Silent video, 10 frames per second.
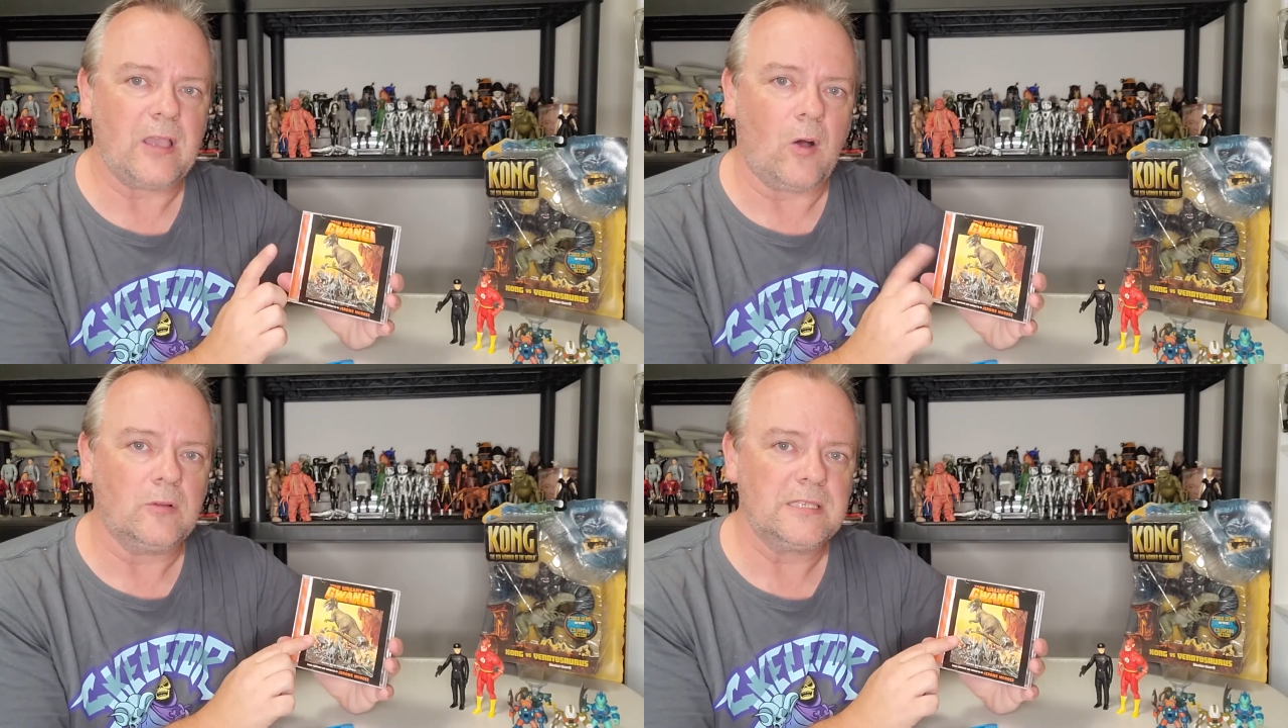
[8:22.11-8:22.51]

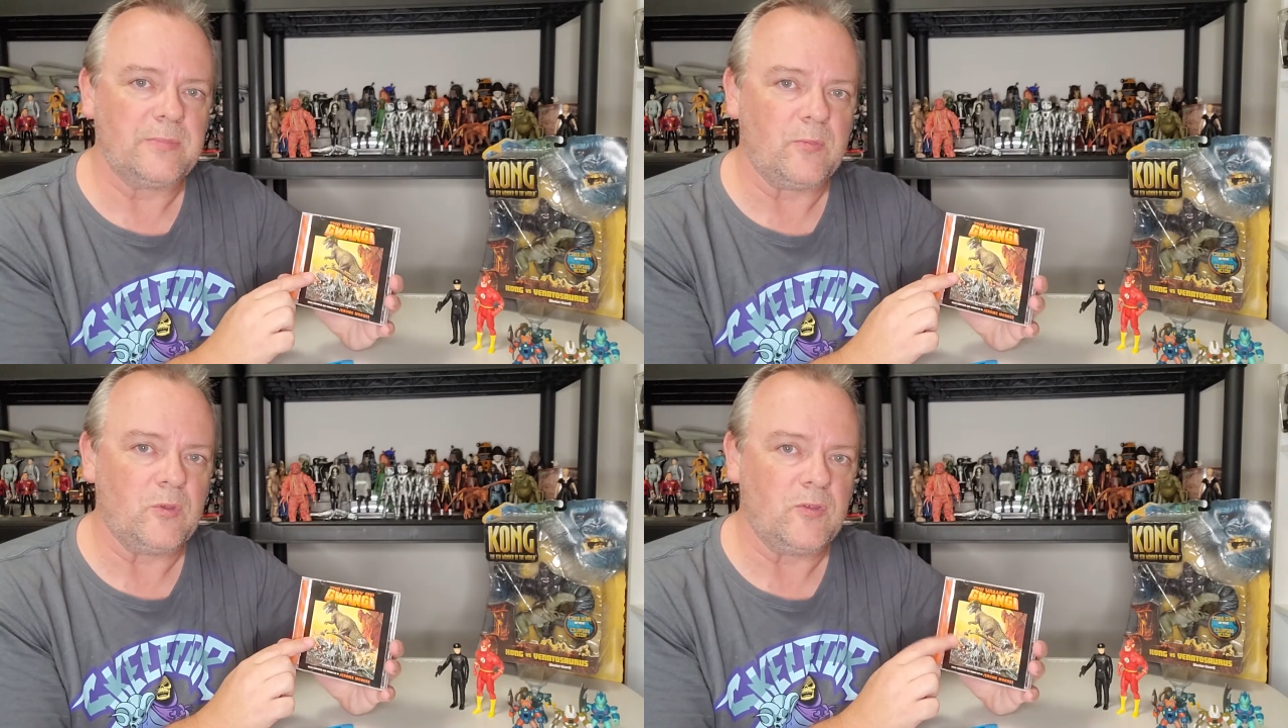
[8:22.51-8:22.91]

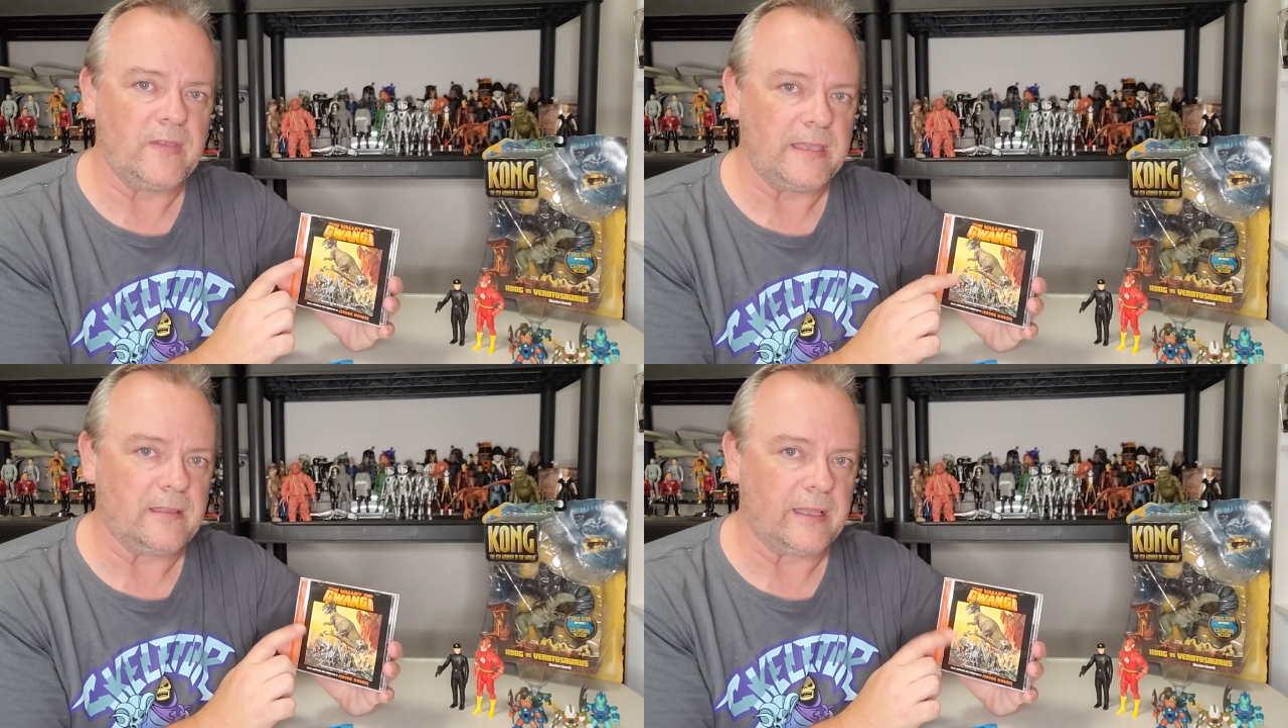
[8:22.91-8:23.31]
ultimate
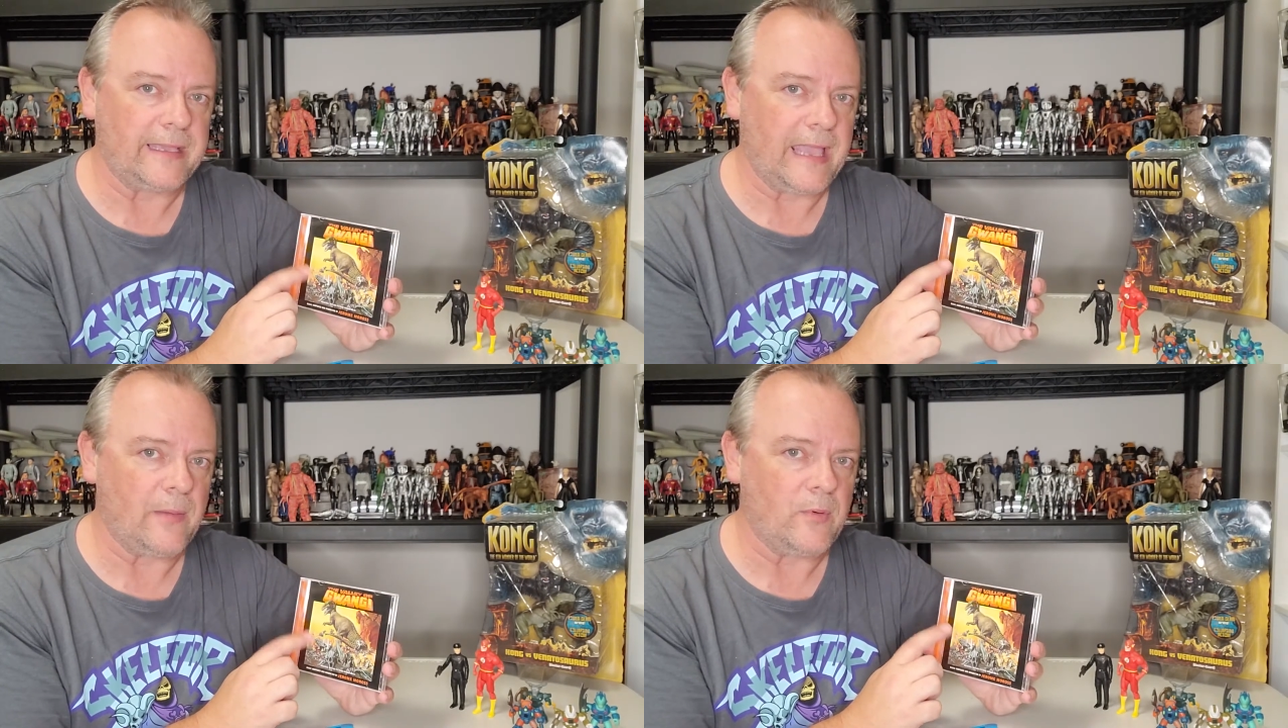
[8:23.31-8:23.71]
movie, like
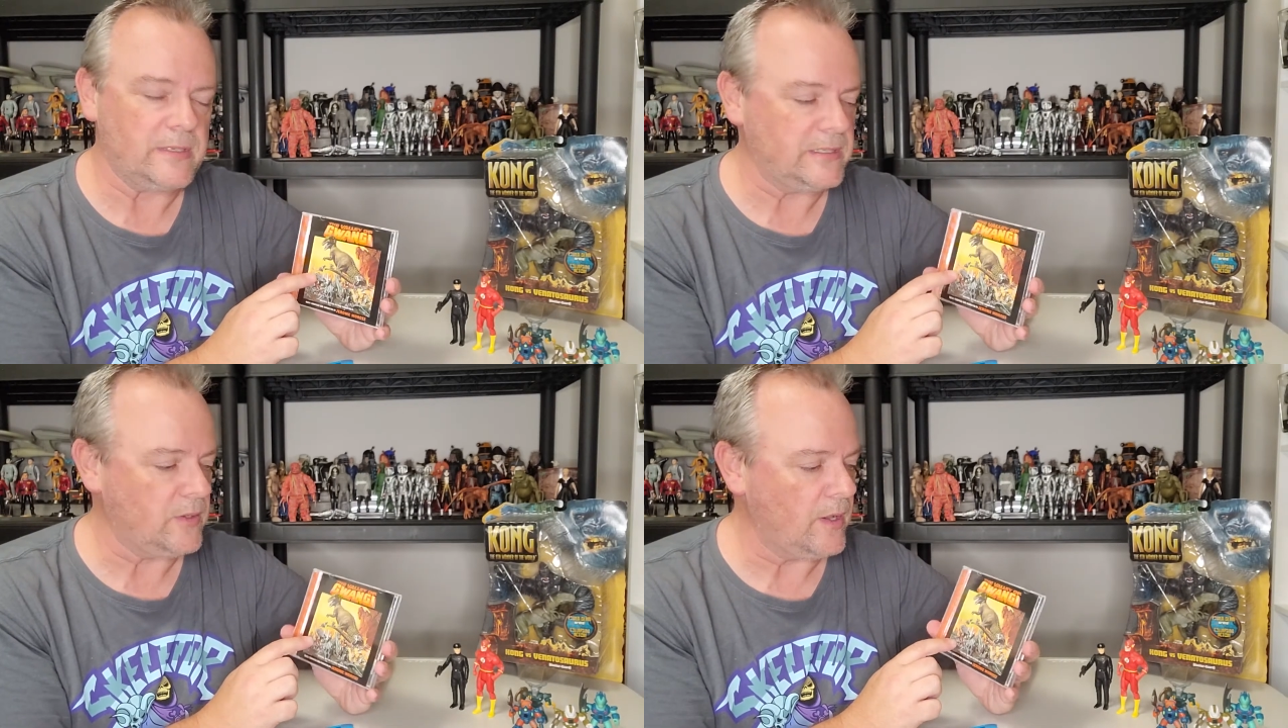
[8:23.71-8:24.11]

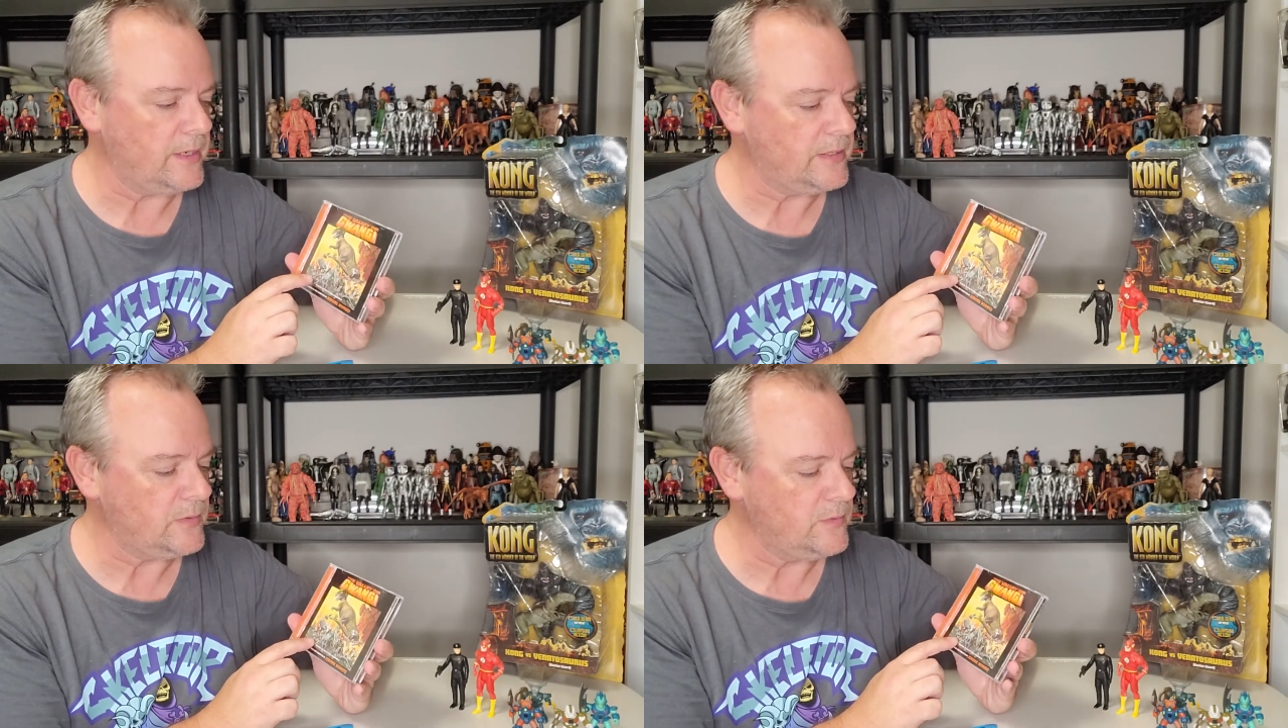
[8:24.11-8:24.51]
cowboys and
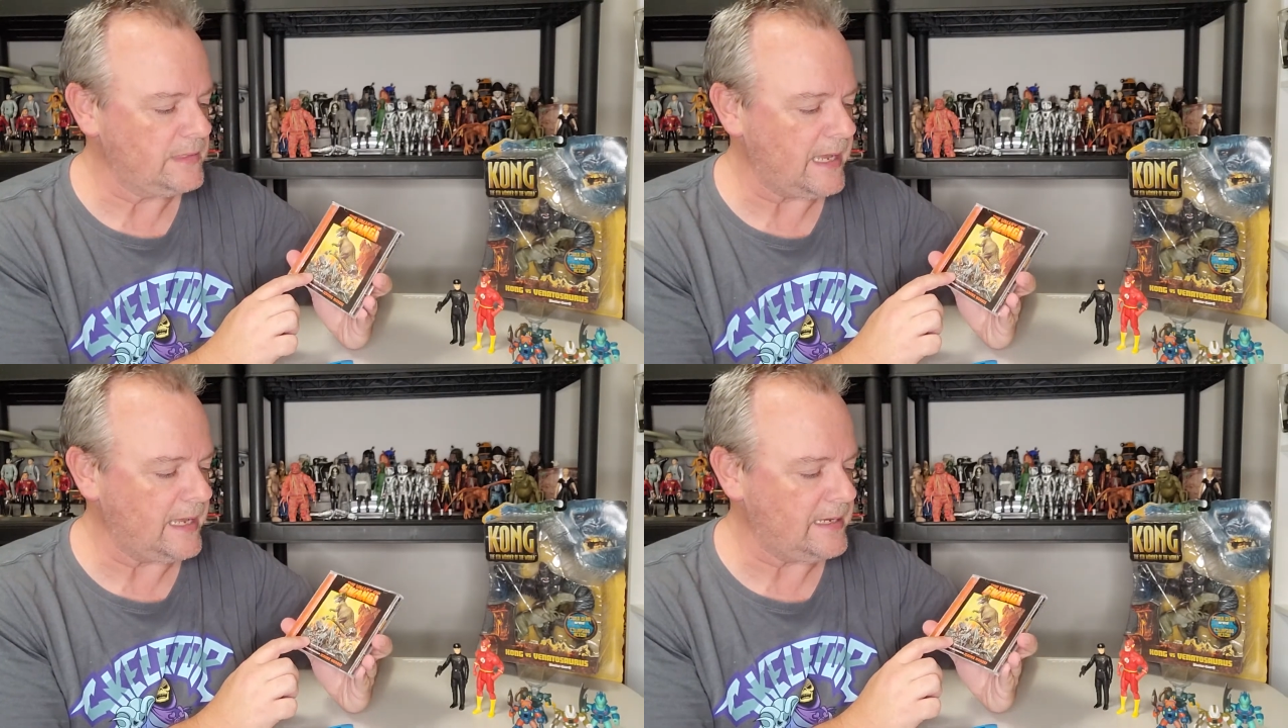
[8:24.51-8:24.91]
dinosaurs,
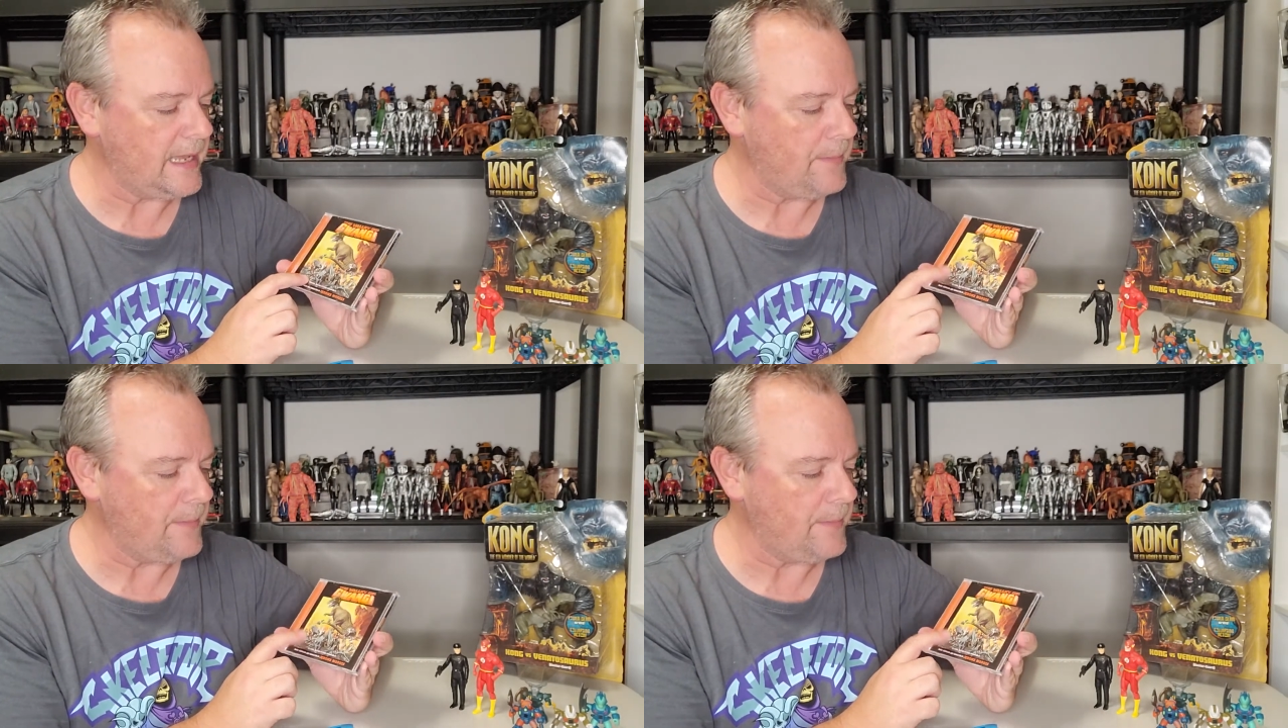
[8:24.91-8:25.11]
and